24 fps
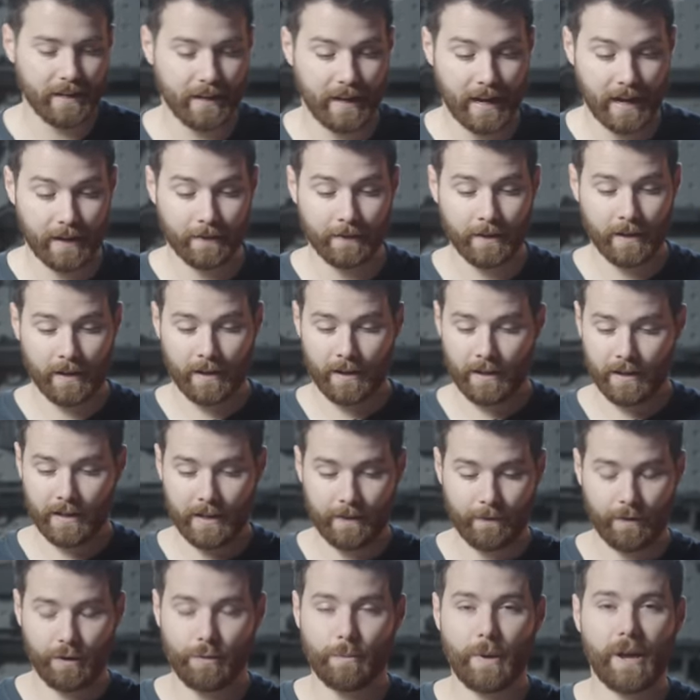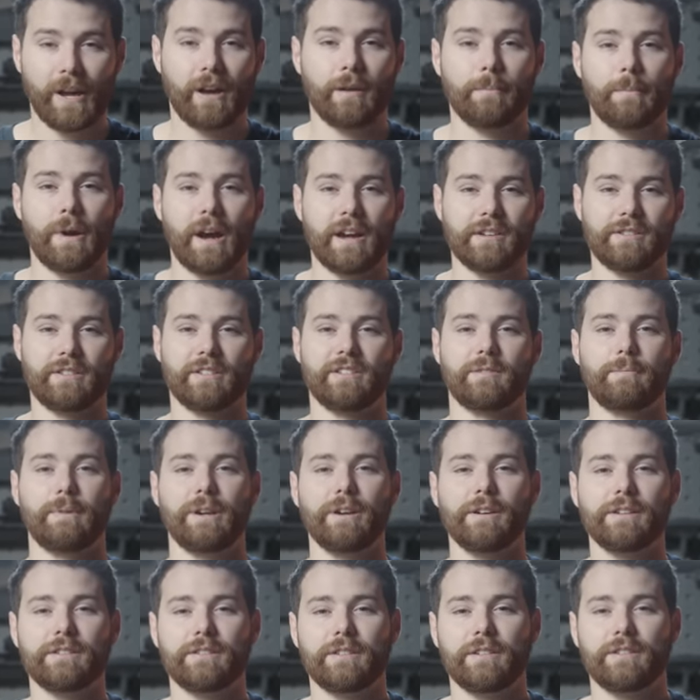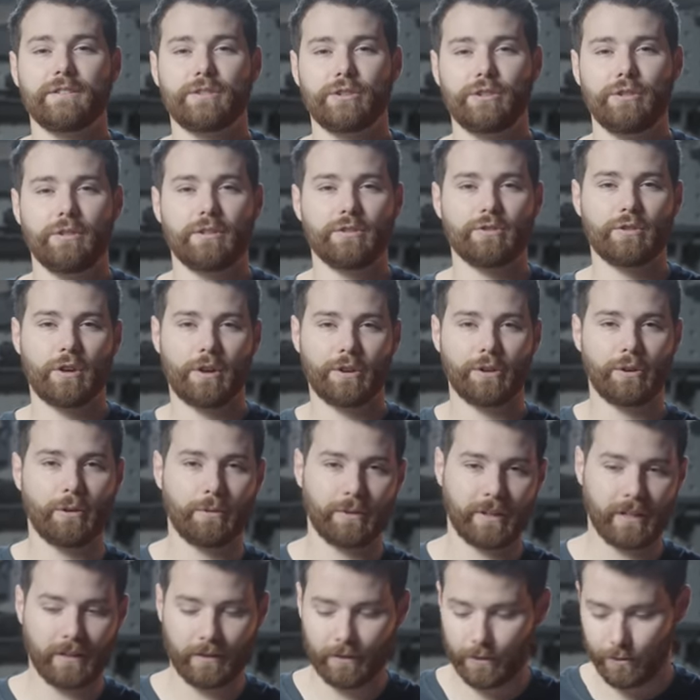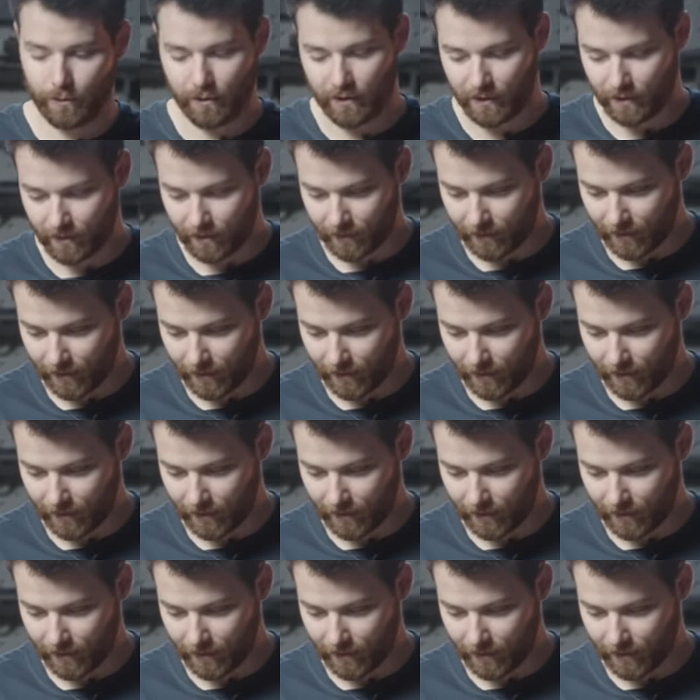Again, giving you my unbiased experiences so you can draw your own conclusions.